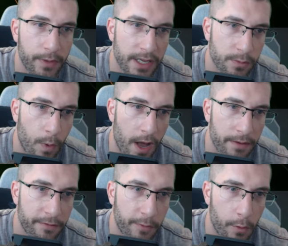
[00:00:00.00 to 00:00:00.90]
There's
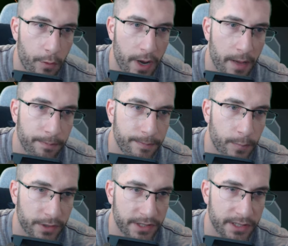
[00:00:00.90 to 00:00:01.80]
one for
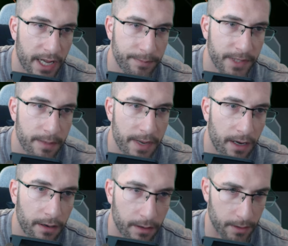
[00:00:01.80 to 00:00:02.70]
what's his name in the
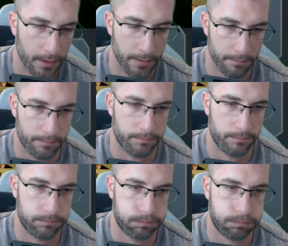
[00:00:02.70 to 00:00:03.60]
middle,
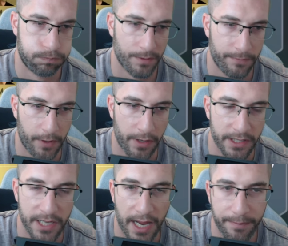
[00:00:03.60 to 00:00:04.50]
forgot
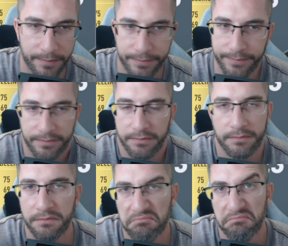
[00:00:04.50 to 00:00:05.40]
his name,
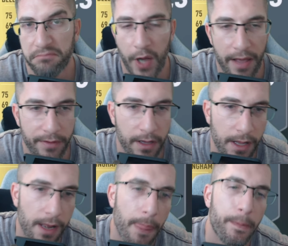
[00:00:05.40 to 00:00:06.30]
whatever.
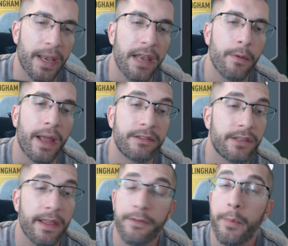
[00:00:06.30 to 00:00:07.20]
But anyway,
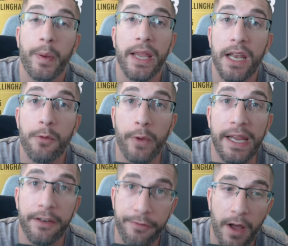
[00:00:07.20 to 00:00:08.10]
so they've completely
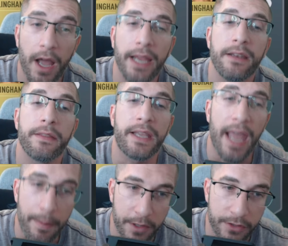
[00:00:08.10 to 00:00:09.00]
redefined the
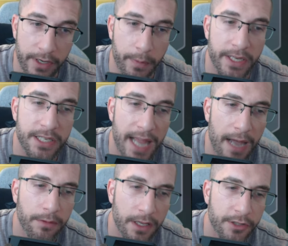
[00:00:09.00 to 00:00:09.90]
chemistry, which
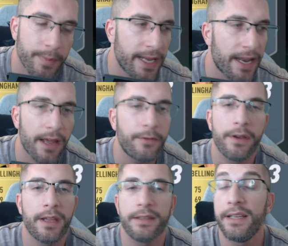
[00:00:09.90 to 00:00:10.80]
now does mean, and I've
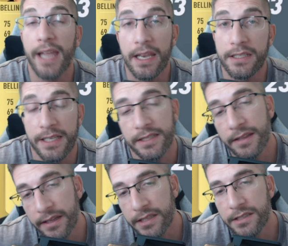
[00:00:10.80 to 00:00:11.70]
got nothing against this,
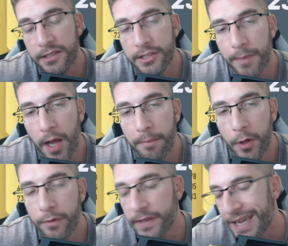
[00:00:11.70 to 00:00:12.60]
I think this is a smart
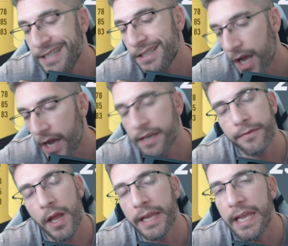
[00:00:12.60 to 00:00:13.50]
move. It is kind
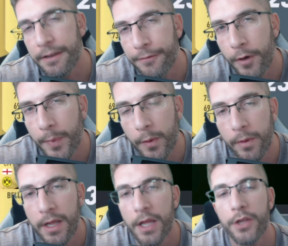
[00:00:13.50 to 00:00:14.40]
of like
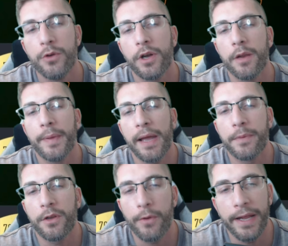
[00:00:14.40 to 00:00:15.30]
eFootball. You're going to be
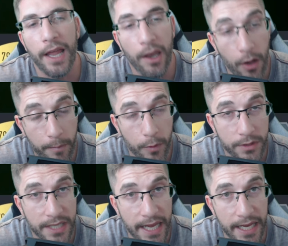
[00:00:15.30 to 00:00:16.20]
able to create a lot
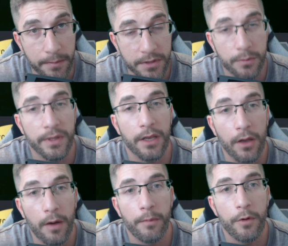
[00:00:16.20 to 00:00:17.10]
more teams with a
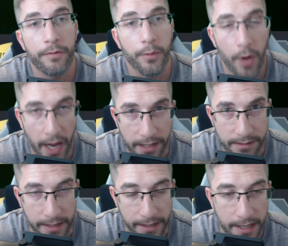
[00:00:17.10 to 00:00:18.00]
lot more variety.